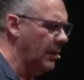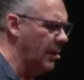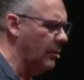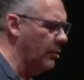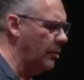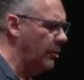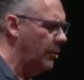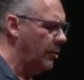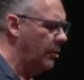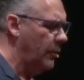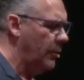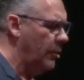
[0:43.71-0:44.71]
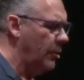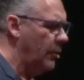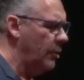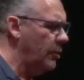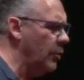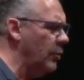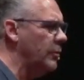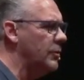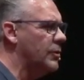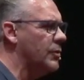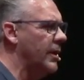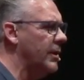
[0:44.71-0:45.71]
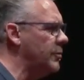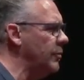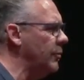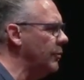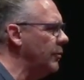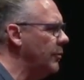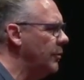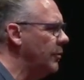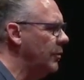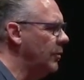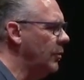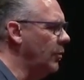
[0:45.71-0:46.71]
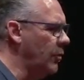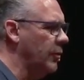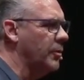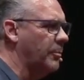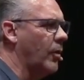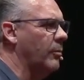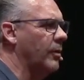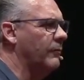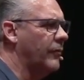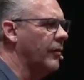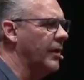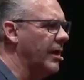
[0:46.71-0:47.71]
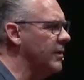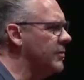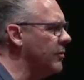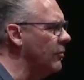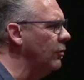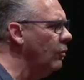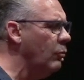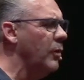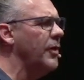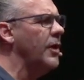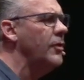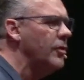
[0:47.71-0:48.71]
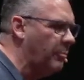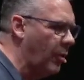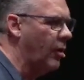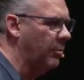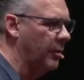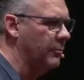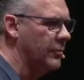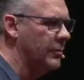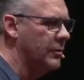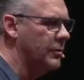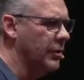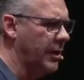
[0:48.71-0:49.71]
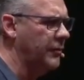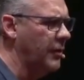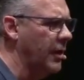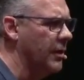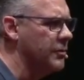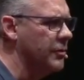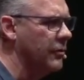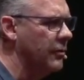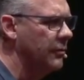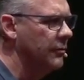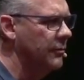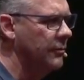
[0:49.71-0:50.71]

now don't try to look at the problem for the answer. Look within the problem to get the answer."